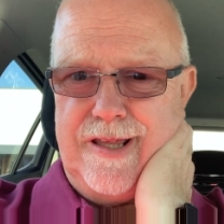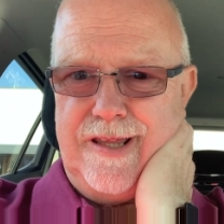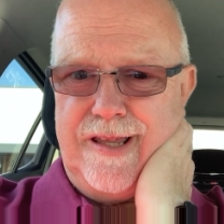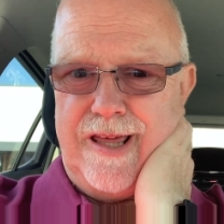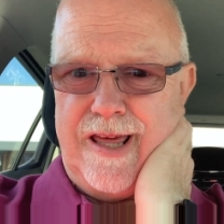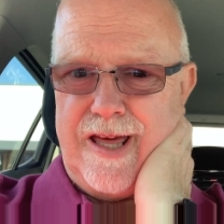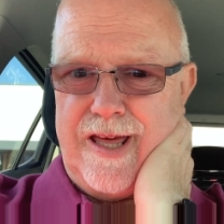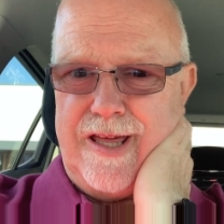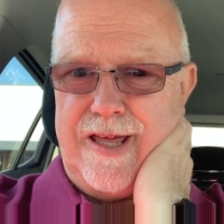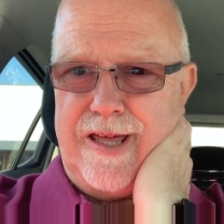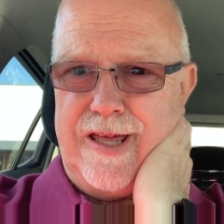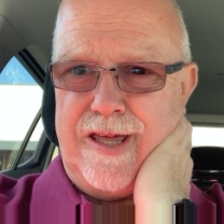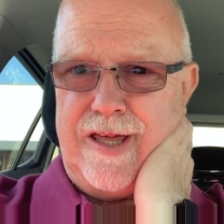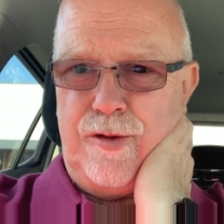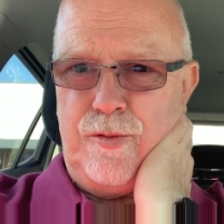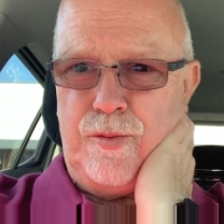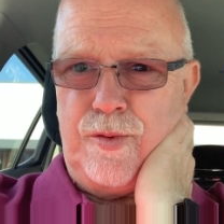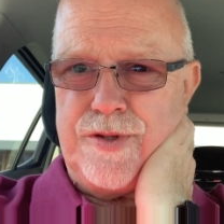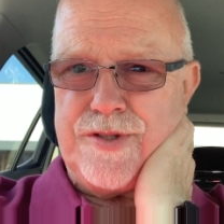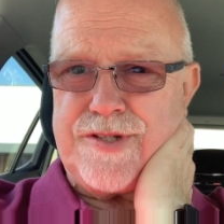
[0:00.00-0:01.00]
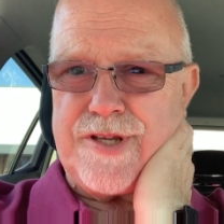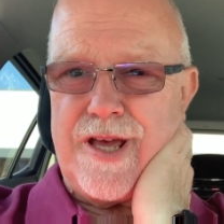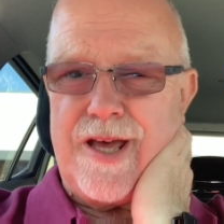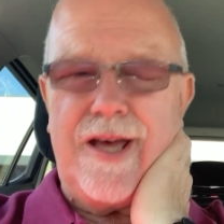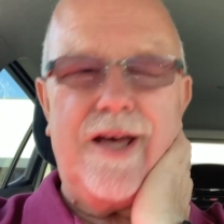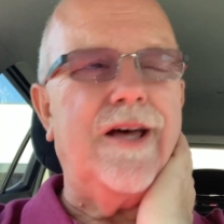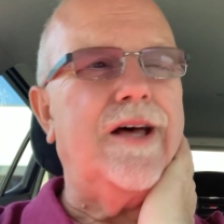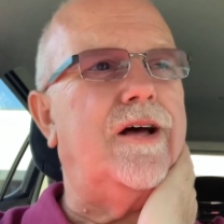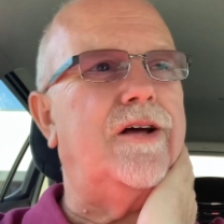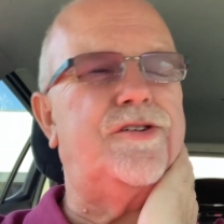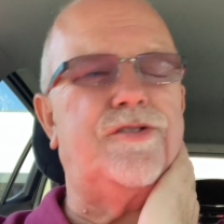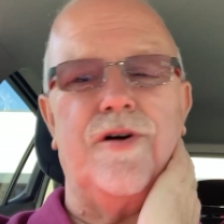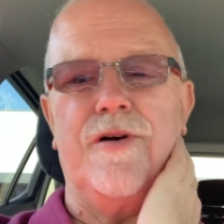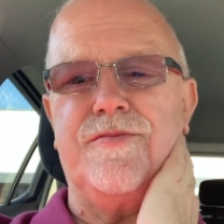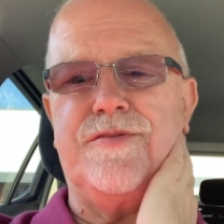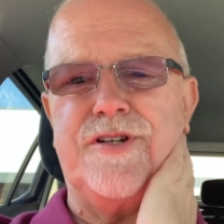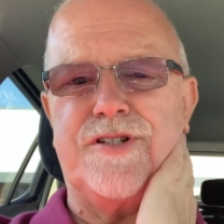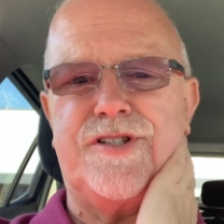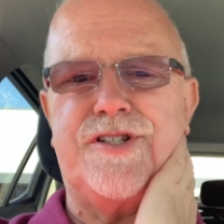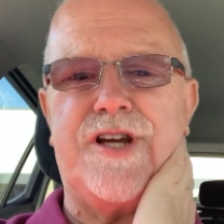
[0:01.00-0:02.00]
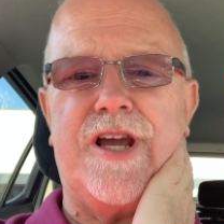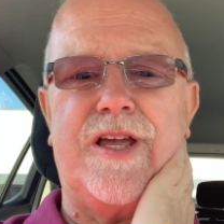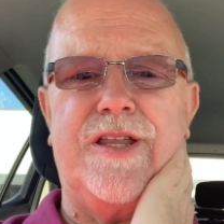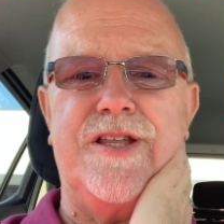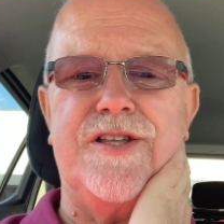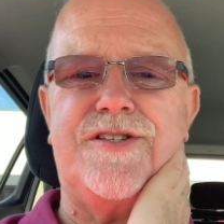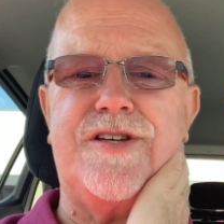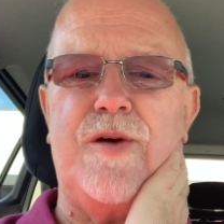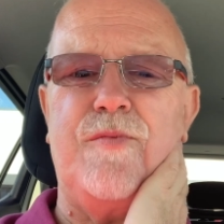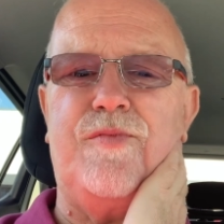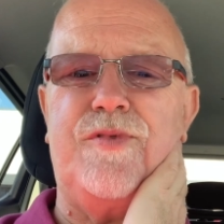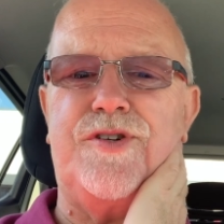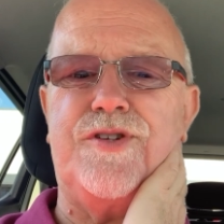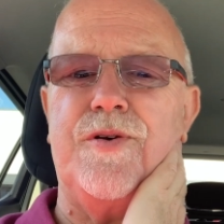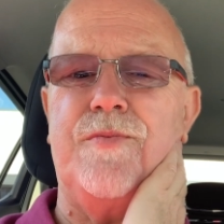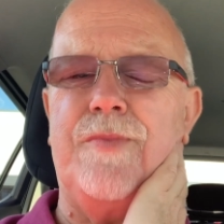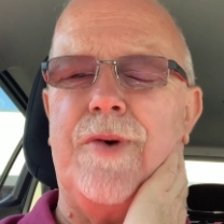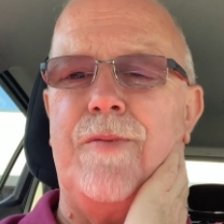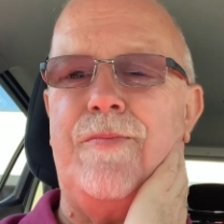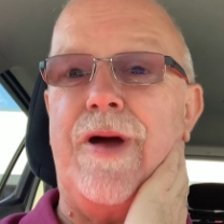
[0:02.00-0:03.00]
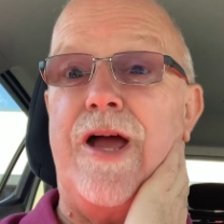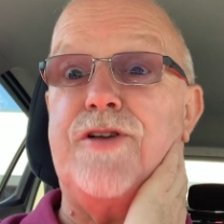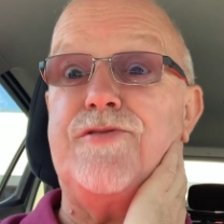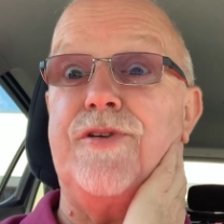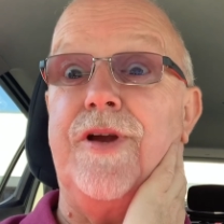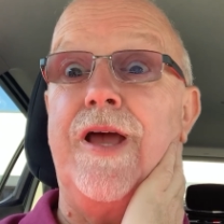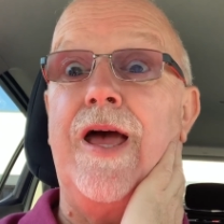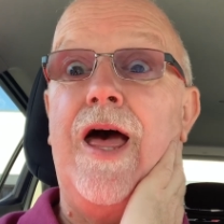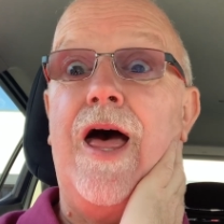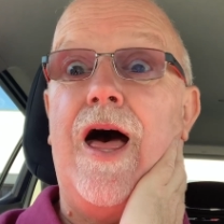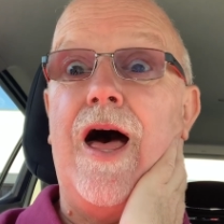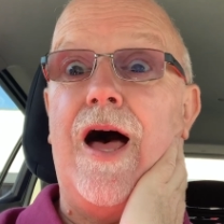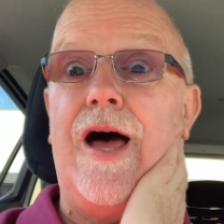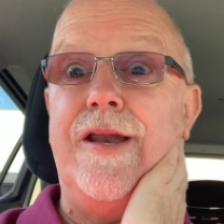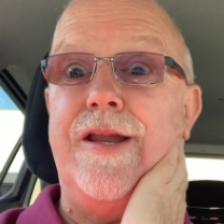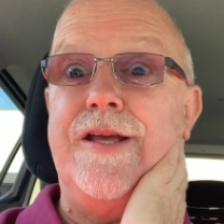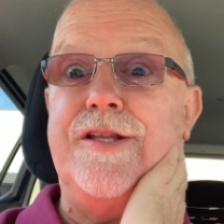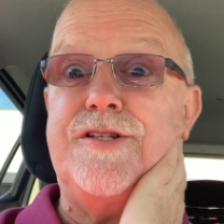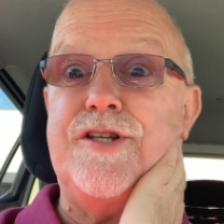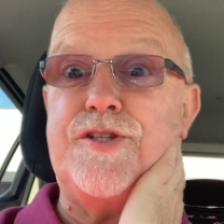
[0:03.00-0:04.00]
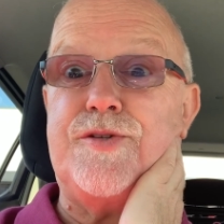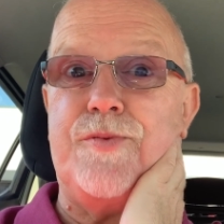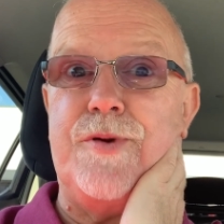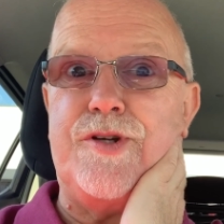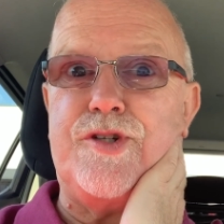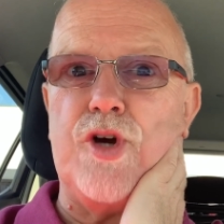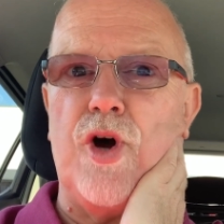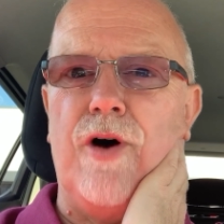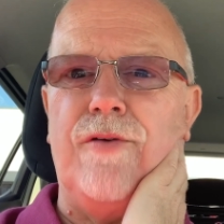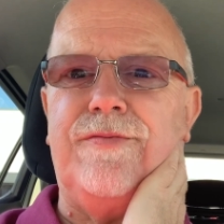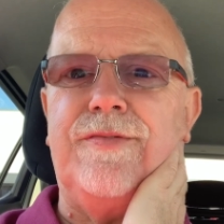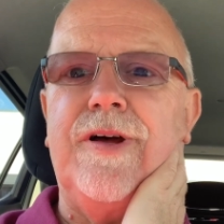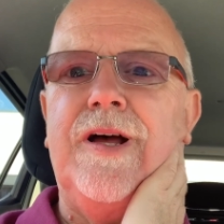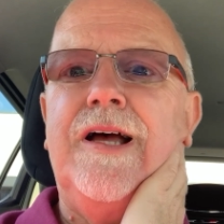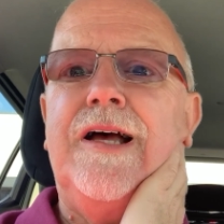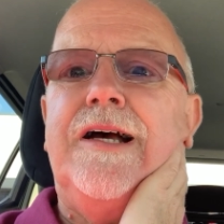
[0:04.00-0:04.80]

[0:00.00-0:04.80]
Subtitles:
yeah, it was, so I'm just checking the temperature of my battery. I need to switch off.